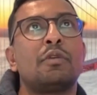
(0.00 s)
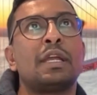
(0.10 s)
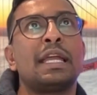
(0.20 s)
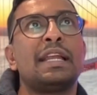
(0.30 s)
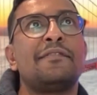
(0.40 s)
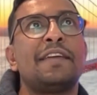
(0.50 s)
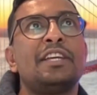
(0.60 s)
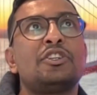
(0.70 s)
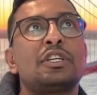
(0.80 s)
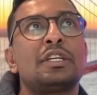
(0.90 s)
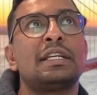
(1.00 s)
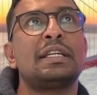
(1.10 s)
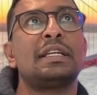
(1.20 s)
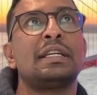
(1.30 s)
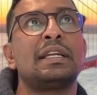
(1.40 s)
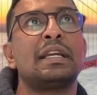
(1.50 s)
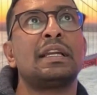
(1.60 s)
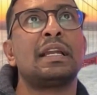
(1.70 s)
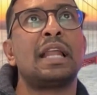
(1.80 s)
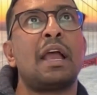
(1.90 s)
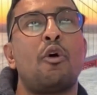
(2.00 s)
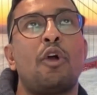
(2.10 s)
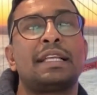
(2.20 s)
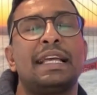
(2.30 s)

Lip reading: innovation or like